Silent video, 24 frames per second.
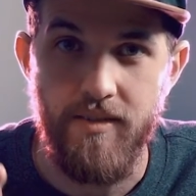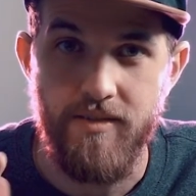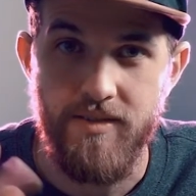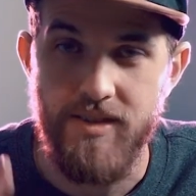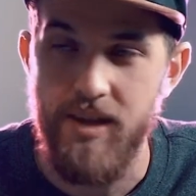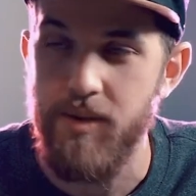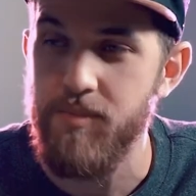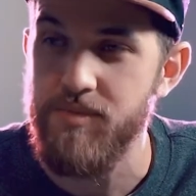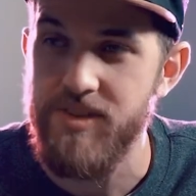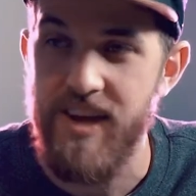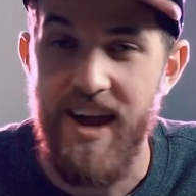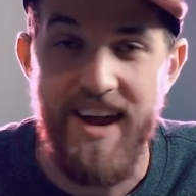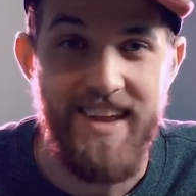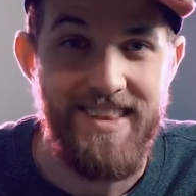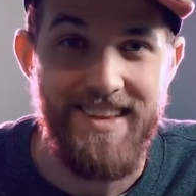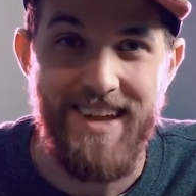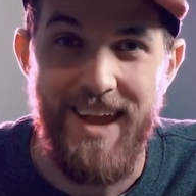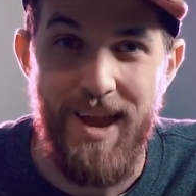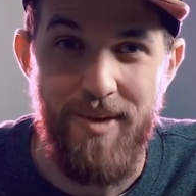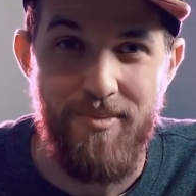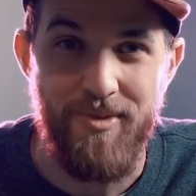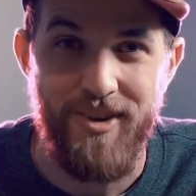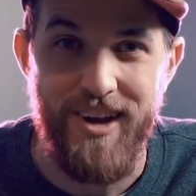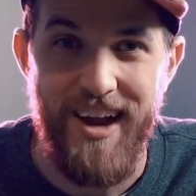Tim Ty and the
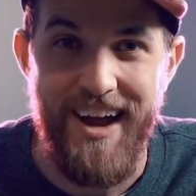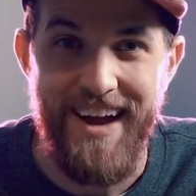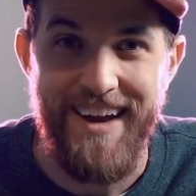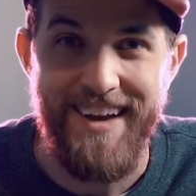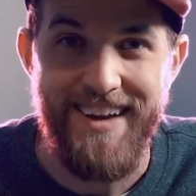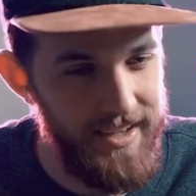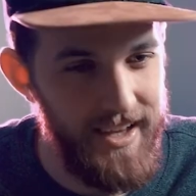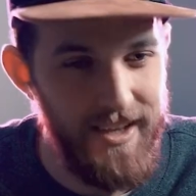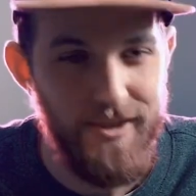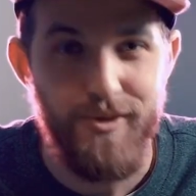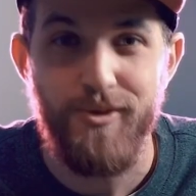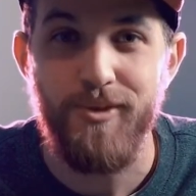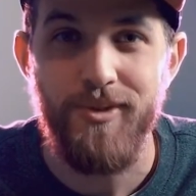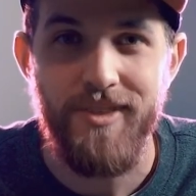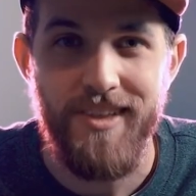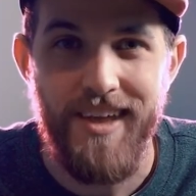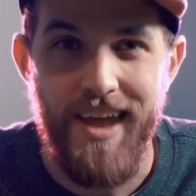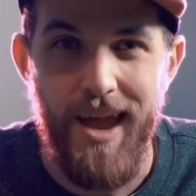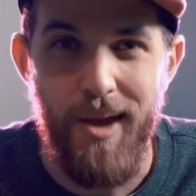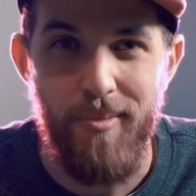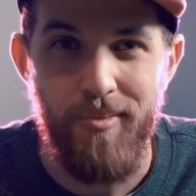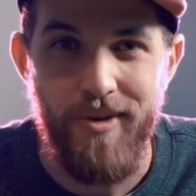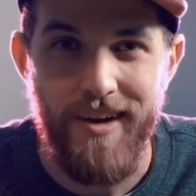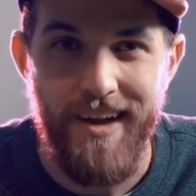Camera Guy. Guess who the
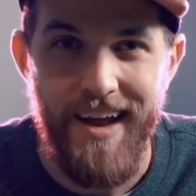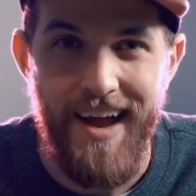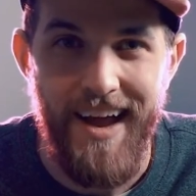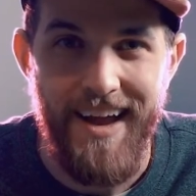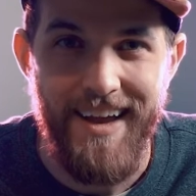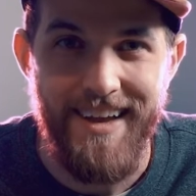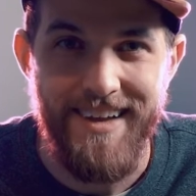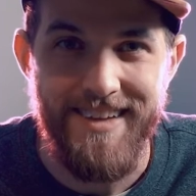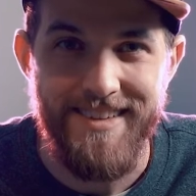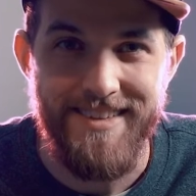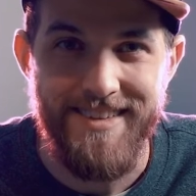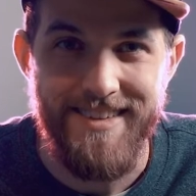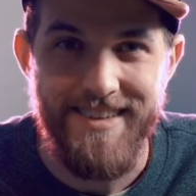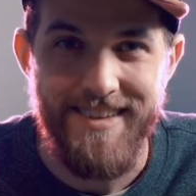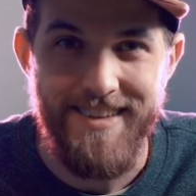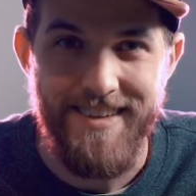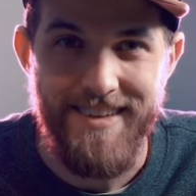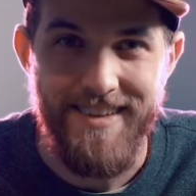camera guy is?